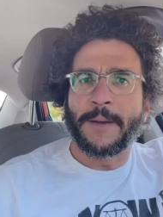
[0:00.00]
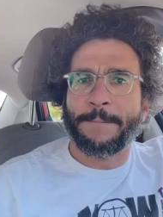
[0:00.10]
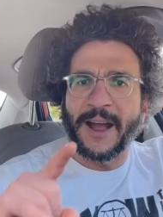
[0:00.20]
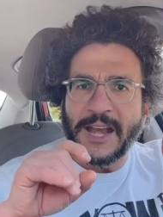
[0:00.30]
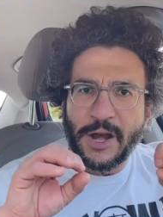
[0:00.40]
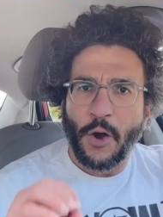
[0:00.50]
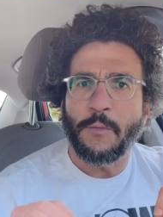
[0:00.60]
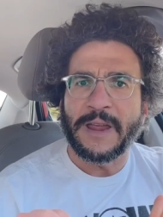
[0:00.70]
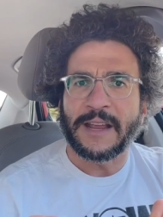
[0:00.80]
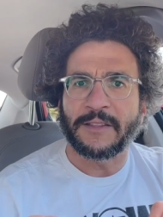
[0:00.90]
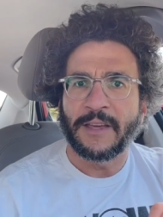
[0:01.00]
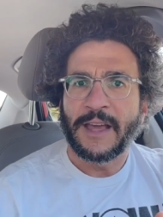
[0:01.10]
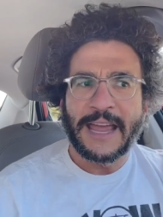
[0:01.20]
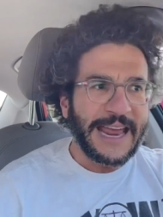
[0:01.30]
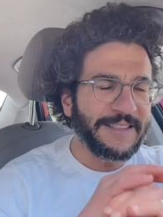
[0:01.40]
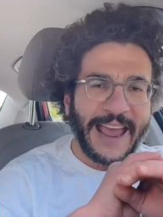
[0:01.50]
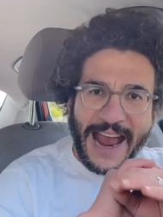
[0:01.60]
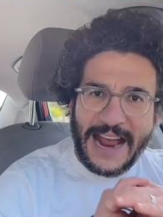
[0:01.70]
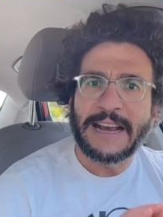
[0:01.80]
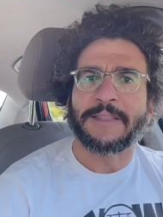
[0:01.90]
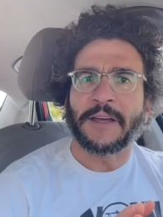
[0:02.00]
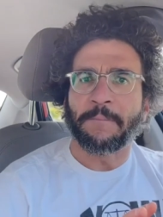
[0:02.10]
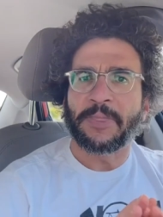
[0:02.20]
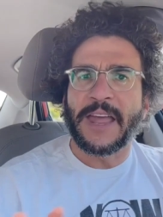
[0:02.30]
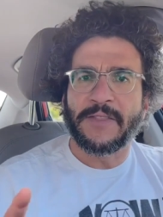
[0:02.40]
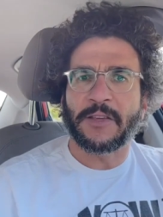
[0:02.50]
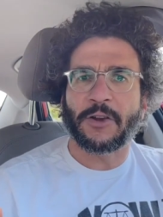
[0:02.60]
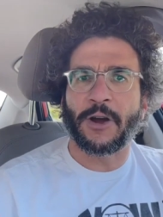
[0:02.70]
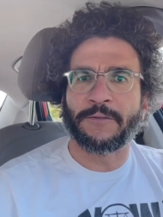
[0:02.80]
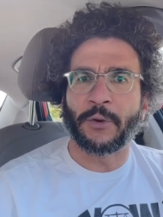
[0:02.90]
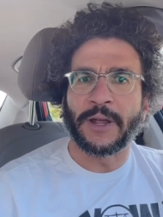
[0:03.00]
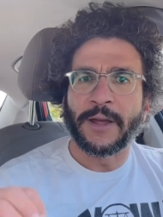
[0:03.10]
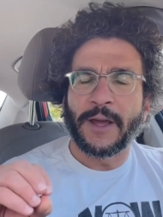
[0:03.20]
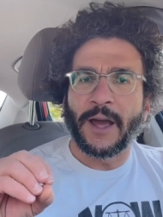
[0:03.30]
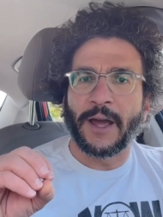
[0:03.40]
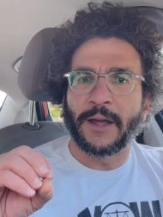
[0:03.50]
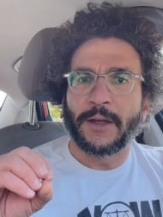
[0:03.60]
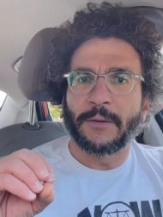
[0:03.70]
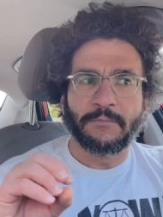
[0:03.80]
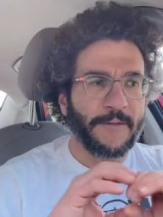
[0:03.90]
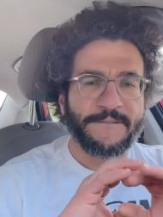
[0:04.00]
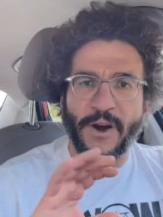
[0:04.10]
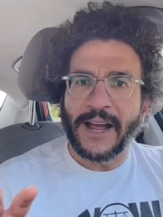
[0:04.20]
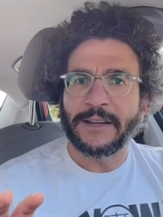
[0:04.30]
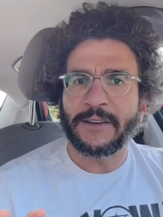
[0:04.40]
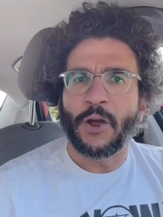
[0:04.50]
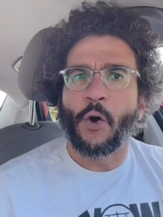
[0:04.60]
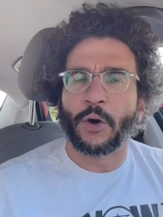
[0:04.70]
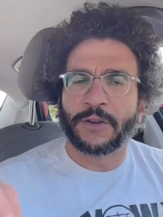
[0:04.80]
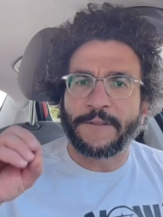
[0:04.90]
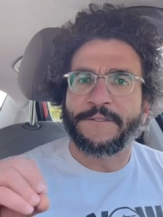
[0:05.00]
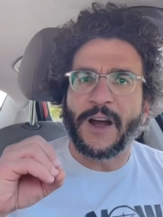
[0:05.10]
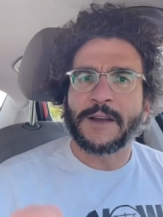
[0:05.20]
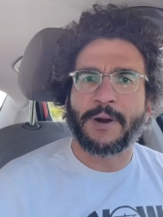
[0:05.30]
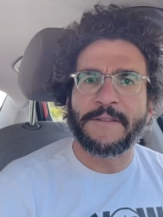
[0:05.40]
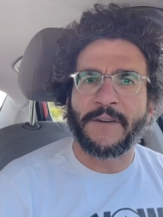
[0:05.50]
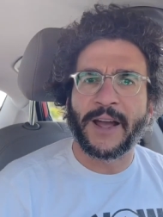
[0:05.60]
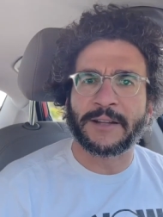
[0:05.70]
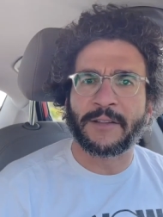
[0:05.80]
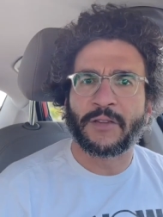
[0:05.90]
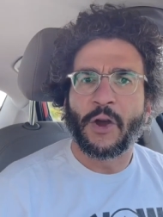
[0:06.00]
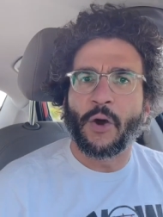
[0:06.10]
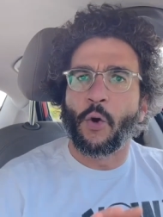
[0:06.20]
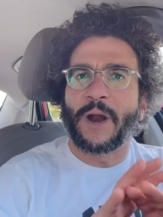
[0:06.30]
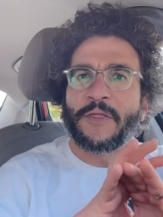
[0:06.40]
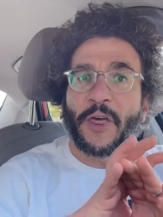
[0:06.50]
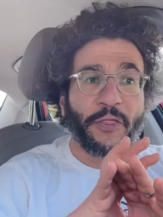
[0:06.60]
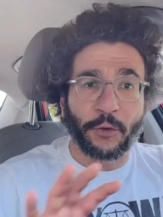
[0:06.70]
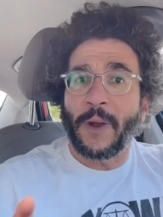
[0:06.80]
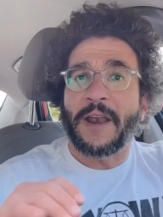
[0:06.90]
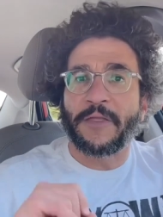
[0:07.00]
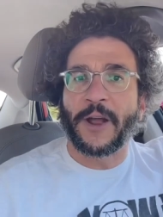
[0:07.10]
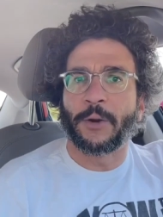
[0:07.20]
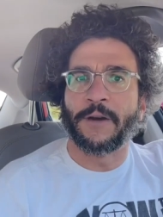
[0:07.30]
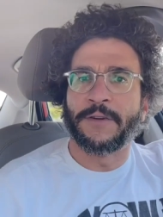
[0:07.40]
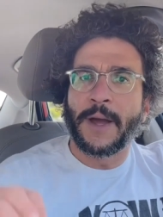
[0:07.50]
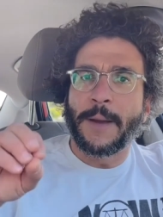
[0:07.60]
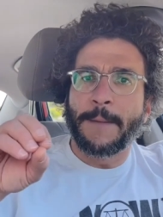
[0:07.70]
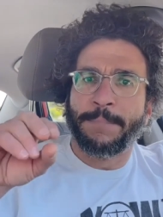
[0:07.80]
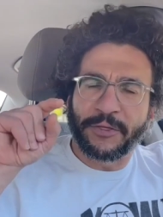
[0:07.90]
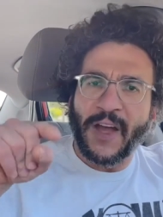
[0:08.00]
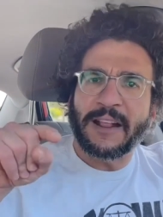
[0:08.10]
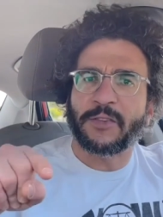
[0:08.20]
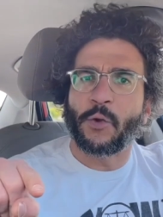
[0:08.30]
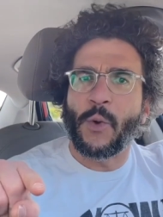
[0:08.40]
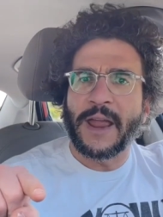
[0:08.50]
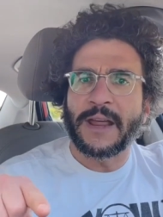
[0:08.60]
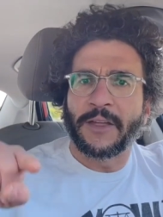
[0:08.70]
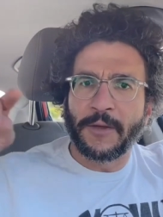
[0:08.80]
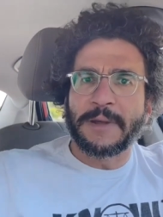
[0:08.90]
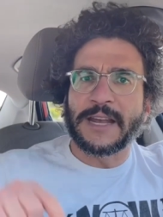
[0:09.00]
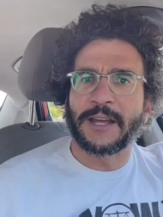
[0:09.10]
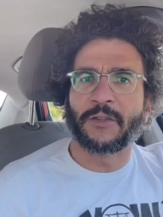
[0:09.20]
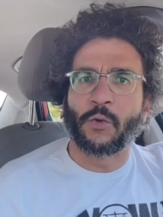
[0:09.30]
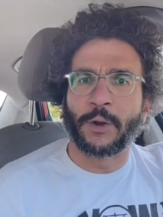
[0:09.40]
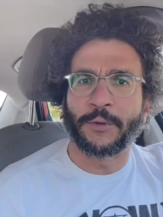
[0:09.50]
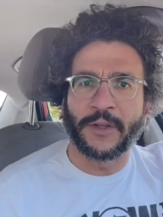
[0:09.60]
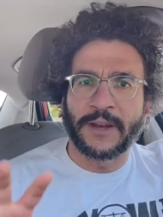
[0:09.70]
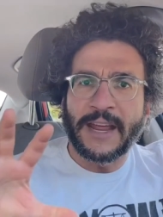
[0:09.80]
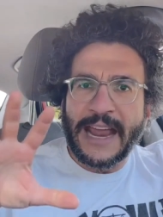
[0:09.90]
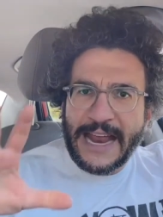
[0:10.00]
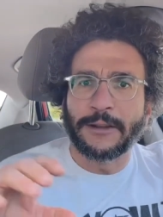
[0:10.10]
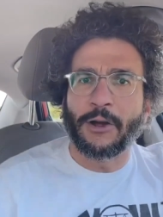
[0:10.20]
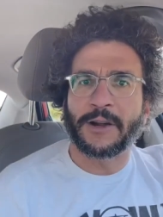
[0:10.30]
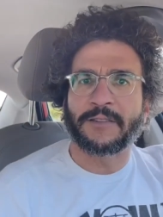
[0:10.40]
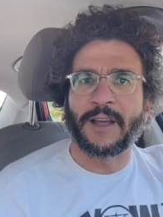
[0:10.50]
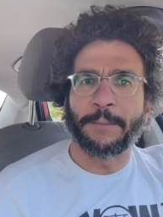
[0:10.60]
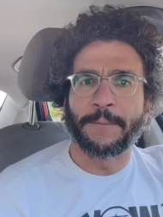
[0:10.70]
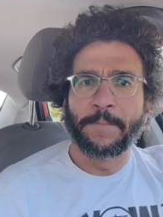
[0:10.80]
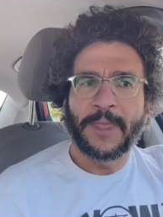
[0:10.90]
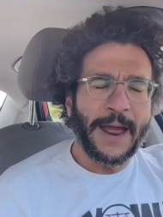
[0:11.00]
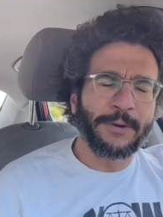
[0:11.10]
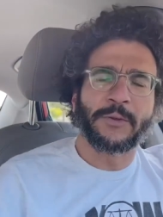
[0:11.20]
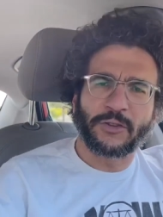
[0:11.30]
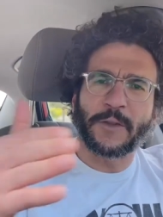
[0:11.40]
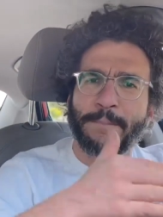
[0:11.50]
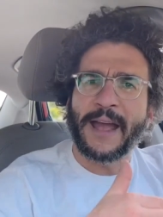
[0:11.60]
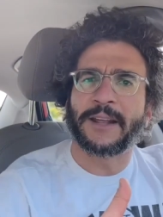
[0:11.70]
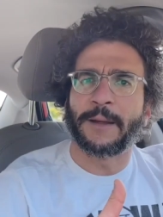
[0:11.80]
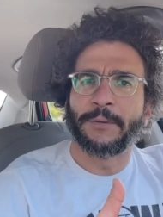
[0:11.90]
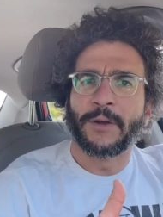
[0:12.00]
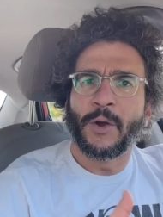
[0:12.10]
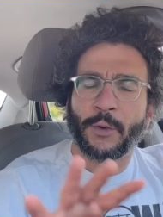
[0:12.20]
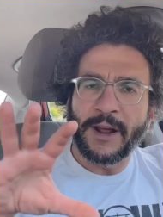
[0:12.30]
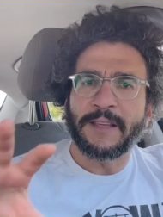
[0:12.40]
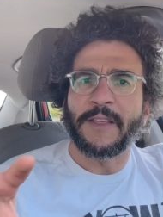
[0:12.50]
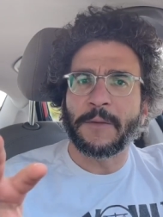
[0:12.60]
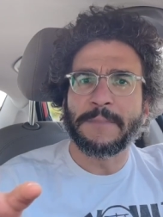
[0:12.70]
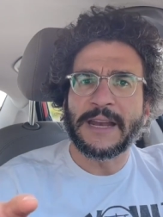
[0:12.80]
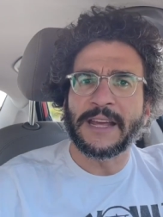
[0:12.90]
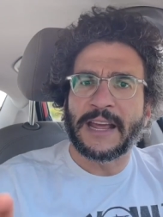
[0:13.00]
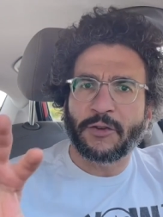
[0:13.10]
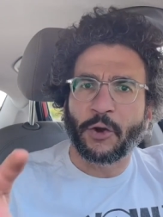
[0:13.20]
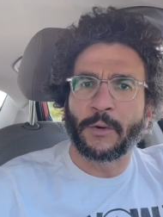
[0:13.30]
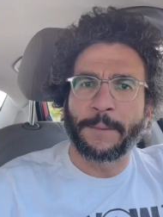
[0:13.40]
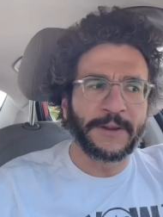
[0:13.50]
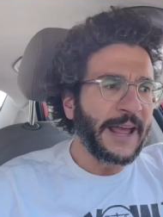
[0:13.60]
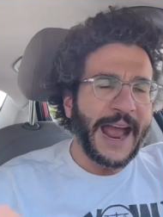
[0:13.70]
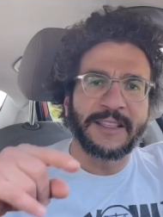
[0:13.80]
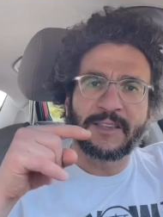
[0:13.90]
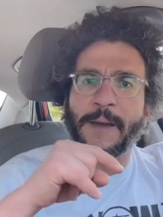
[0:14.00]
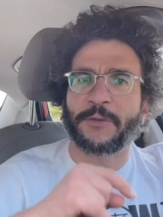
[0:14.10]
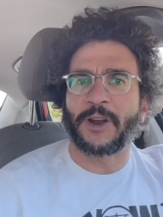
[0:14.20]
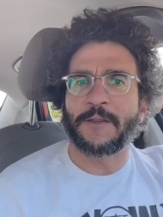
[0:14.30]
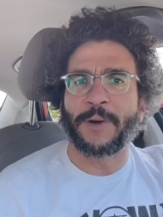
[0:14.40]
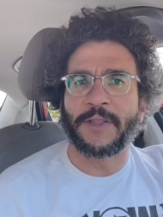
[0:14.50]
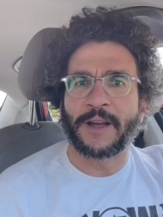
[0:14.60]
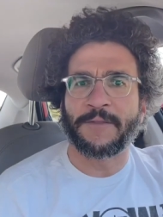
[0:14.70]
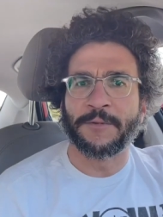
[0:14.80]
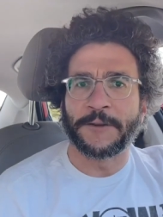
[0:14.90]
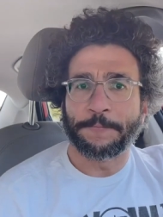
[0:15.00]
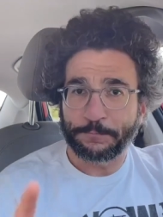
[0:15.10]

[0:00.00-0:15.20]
By no means is anything in this convoy violent or defined by violence or the threat thereof. But that's the way the media is going with it, in lockstep. And by the way, just to back it up, when I say that the media is corrupt and subsidized by the government,